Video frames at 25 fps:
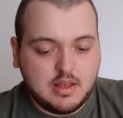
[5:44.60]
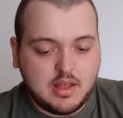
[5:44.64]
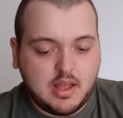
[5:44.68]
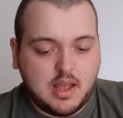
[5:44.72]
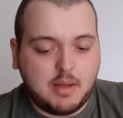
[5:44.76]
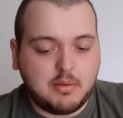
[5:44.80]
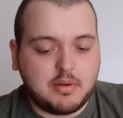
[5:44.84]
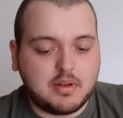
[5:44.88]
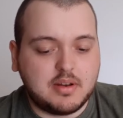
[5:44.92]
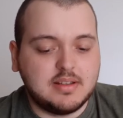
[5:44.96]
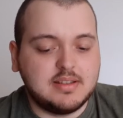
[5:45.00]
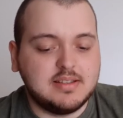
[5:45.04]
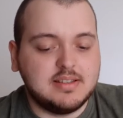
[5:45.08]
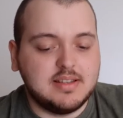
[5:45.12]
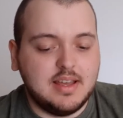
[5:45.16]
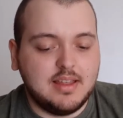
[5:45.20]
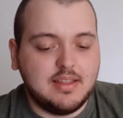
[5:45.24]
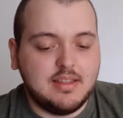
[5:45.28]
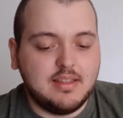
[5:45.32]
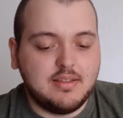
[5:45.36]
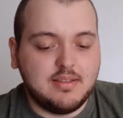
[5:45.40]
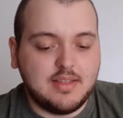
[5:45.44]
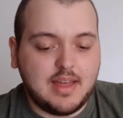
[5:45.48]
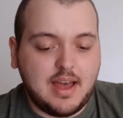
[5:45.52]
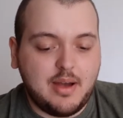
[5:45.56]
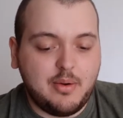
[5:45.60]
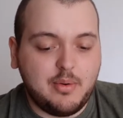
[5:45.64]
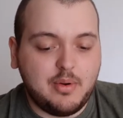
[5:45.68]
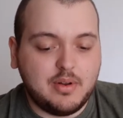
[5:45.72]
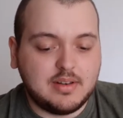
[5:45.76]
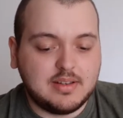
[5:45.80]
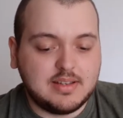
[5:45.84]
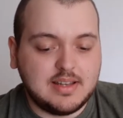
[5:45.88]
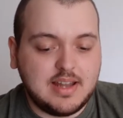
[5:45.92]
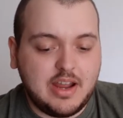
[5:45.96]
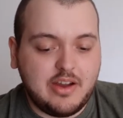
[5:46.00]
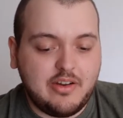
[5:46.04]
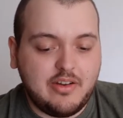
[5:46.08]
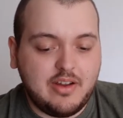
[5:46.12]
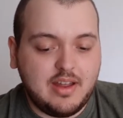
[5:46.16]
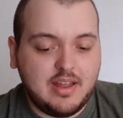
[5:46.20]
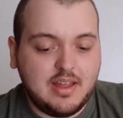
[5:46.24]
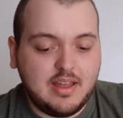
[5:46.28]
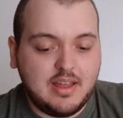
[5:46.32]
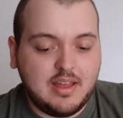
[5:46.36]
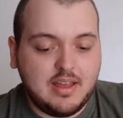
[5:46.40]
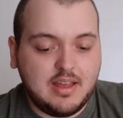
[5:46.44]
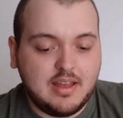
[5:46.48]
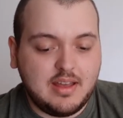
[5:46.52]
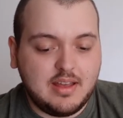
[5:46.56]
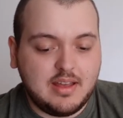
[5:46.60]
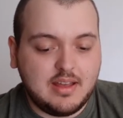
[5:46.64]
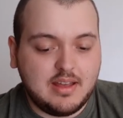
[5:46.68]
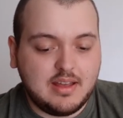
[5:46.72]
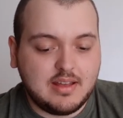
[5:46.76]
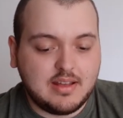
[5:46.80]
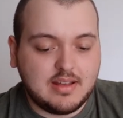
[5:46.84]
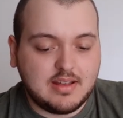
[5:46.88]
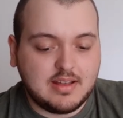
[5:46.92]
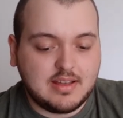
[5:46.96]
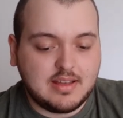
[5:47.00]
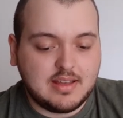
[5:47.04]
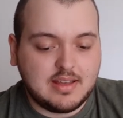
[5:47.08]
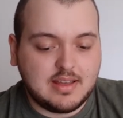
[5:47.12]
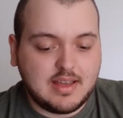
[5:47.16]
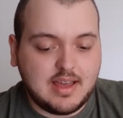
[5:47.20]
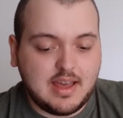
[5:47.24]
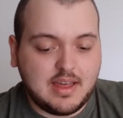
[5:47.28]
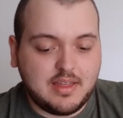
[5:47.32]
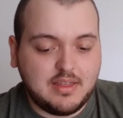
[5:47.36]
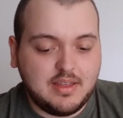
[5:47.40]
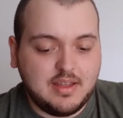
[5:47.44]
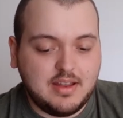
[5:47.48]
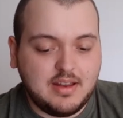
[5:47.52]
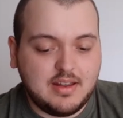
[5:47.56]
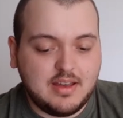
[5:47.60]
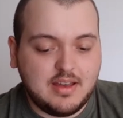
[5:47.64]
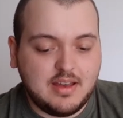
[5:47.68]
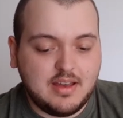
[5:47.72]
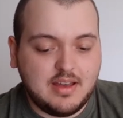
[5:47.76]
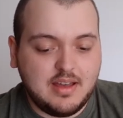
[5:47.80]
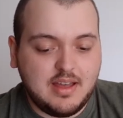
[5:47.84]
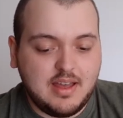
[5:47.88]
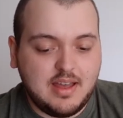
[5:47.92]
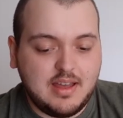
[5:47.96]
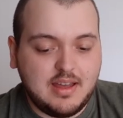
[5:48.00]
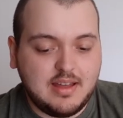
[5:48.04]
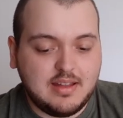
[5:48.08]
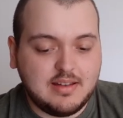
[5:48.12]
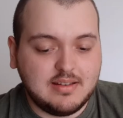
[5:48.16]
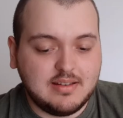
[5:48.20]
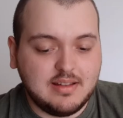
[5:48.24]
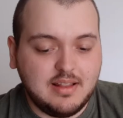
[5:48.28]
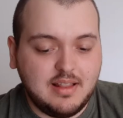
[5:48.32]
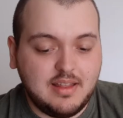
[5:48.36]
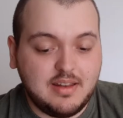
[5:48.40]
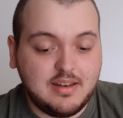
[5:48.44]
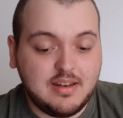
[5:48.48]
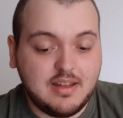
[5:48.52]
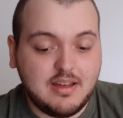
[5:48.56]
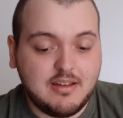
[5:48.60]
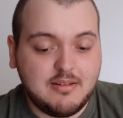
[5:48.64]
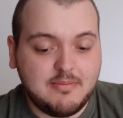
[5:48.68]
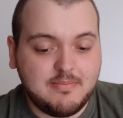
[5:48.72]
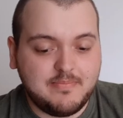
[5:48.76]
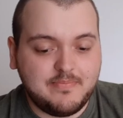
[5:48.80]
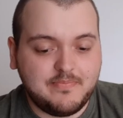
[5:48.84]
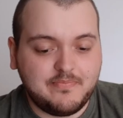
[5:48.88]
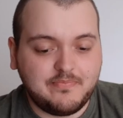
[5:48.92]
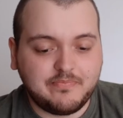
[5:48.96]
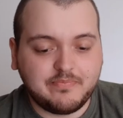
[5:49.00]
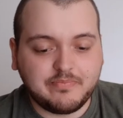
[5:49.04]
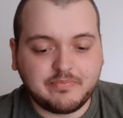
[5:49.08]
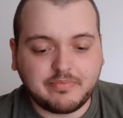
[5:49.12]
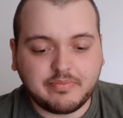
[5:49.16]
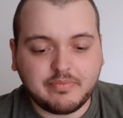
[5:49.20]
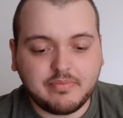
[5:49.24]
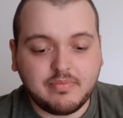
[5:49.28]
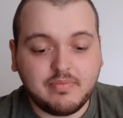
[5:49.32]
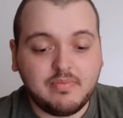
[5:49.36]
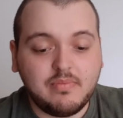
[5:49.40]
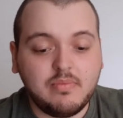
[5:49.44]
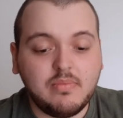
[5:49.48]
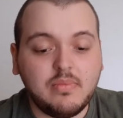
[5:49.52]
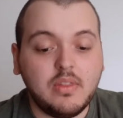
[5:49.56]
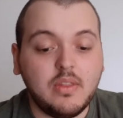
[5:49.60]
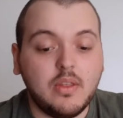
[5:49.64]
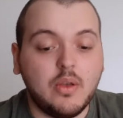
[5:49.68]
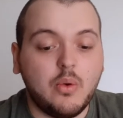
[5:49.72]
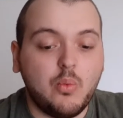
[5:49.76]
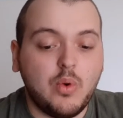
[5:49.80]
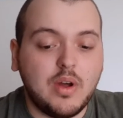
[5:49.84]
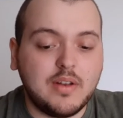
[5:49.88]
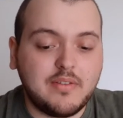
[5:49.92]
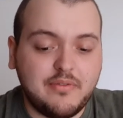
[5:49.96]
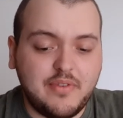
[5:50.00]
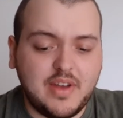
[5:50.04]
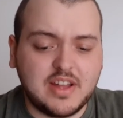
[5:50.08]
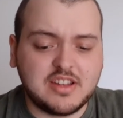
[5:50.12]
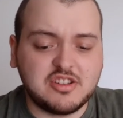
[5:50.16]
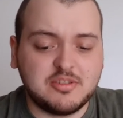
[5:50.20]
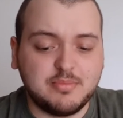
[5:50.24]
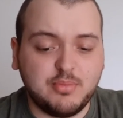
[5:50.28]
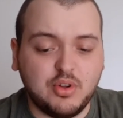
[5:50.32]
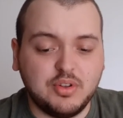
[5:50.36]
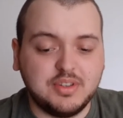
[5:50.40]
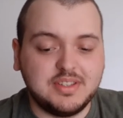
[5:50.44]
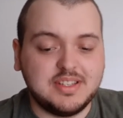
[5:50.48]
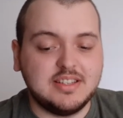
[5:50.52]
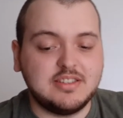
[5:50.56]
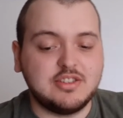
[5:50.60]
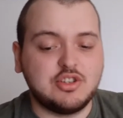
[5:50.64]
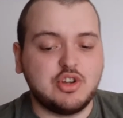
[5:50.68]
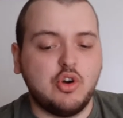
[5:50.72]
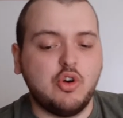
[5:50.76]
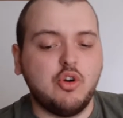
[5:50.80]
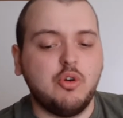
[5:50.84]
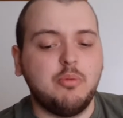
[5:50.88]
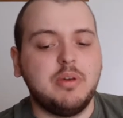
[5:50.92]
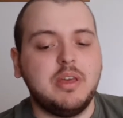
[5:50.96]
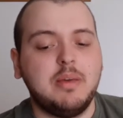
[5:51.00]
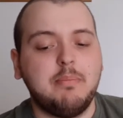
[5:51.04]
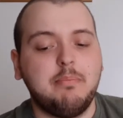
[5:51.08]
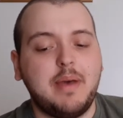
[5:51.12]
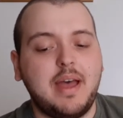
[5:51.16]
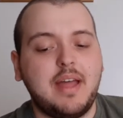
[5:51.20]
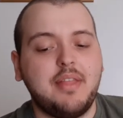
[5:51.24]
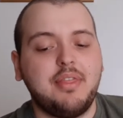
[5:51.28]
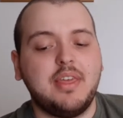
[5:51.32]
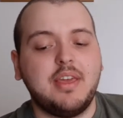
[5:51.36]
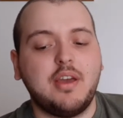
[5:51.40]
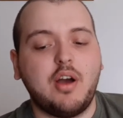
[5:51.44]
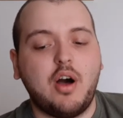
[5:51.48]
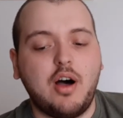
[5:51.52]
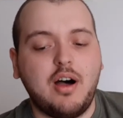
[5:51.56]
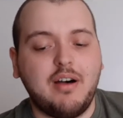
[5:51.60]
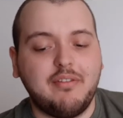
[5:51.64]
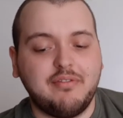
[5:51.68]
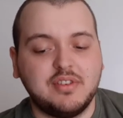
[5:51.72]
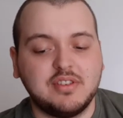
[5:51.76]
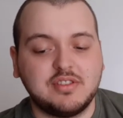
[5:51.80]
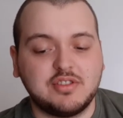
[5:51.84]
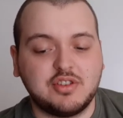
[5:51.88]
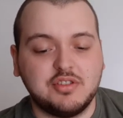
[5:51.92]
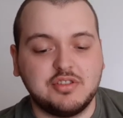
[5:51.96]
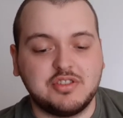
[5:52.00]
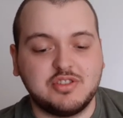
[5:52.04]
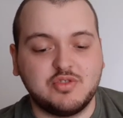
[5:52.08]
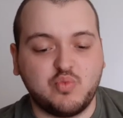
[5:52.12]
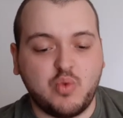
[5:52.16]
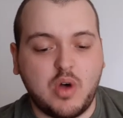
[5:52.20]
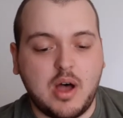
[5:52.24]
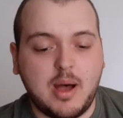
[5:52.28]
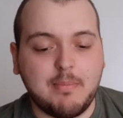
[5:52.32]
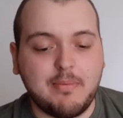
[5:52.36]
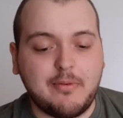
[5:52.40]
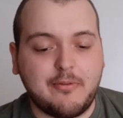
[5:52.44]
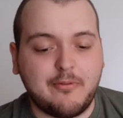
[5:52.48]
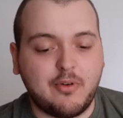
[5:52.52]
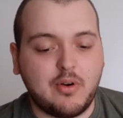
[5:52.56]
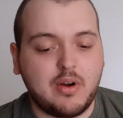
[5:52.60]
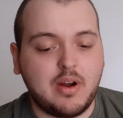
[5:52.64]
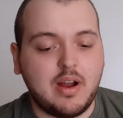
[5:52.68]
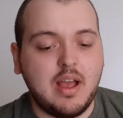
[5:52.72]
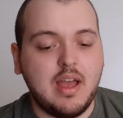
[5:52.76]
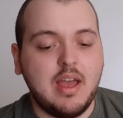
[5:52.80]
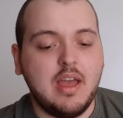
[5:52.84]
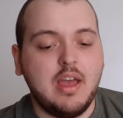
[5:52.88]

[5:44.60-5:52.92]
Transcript: I'm going to say that that one. Terry, Kathina, and Linda. What vegetable did Toby bet the office could swap for